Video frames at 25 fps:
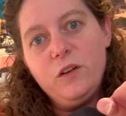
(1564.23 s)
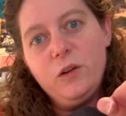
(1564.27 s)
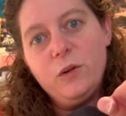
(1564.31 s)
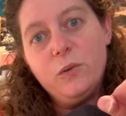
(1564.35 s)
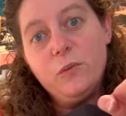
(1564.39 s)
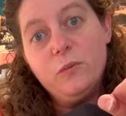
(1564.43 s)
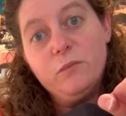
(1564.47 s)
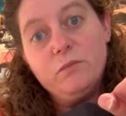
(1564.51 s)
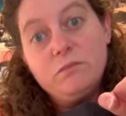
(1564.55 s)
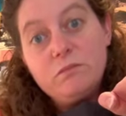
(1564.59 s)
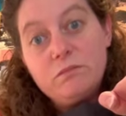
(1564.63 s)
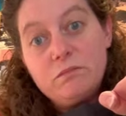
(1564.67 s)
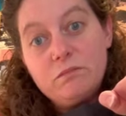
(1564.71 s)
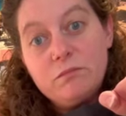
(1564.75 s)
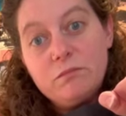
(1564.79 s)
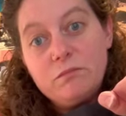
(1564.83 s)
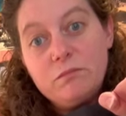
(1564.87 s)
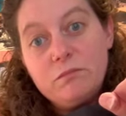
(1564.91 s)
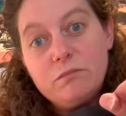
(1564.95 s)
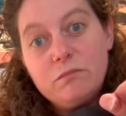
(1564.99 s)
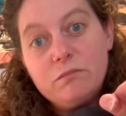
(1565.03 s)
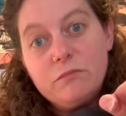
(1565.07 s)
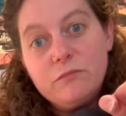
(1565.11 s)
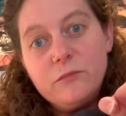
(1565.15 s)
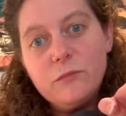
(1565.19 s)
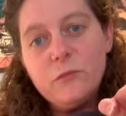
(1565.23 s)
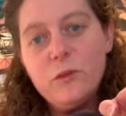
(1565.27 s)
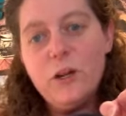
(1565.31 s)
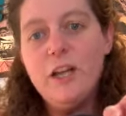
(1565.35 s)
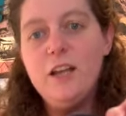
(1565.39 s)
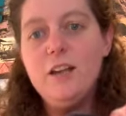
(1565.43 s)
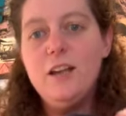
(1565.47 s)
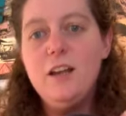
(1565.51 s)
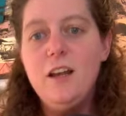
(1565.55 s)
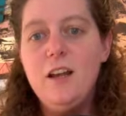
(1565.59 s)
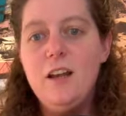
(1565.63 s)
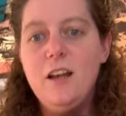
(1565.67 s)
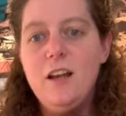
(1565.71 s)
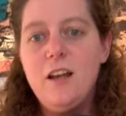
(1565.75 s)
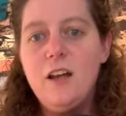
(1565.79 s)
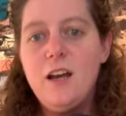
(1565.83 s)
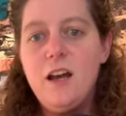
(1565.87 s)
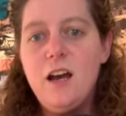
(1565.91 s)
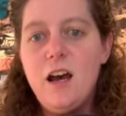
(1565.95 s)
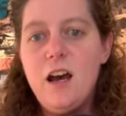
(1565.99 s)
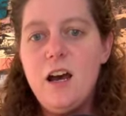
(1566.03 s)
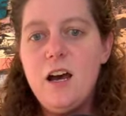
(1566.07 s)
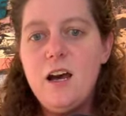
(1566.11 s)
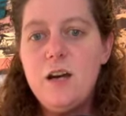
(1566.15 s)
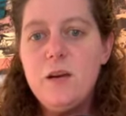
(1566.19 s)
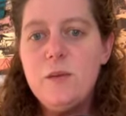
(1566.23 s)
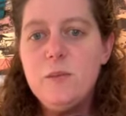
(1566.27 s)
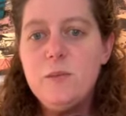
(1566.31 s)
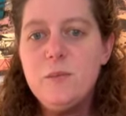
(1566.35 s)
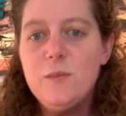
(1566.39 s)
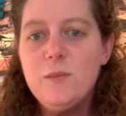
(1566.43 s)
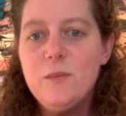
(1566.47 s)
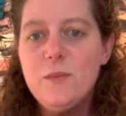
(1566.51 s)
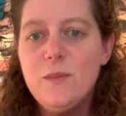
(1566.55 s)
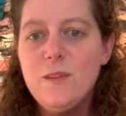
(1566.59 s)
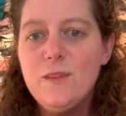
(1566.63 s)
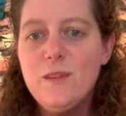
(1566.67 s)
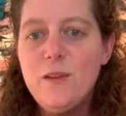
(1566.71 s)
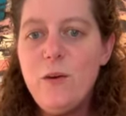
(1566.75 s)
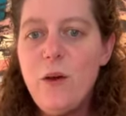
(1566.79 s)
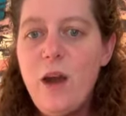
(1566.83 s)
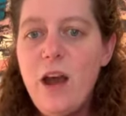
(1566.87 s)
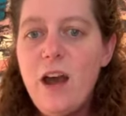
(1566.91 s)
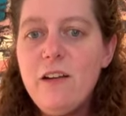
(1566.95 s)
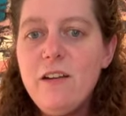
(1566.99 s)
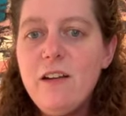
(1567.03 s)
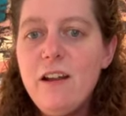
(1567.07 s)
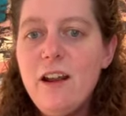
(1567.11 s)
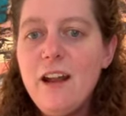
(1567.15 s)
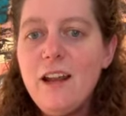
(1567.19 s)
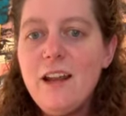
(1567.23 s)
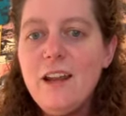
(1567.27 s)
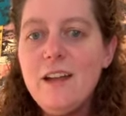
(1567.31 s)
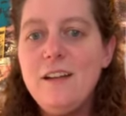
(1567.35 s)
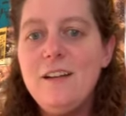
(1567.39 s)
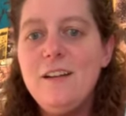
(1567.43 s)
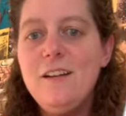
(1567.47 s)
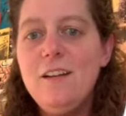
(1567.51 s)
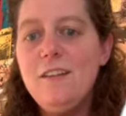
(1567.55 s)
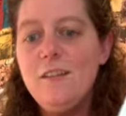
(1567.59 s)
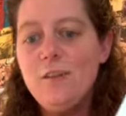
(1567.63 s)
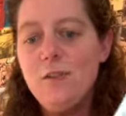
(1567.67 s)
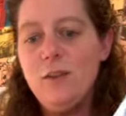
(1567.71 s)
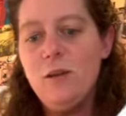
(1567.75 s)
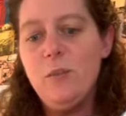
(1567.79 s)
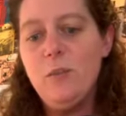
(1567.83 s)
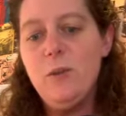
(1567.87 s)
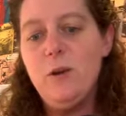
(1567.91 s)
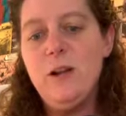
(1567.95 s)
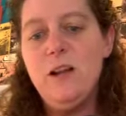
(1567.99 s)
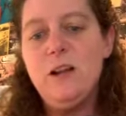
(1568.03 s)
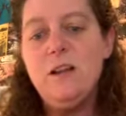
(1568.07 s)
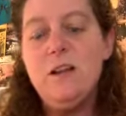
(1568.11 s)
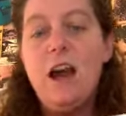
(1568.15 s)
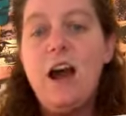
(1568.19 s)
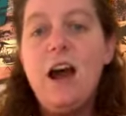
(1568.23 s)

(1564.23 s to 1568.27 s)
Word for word: to do, right? Um, so how did I get into screen printing?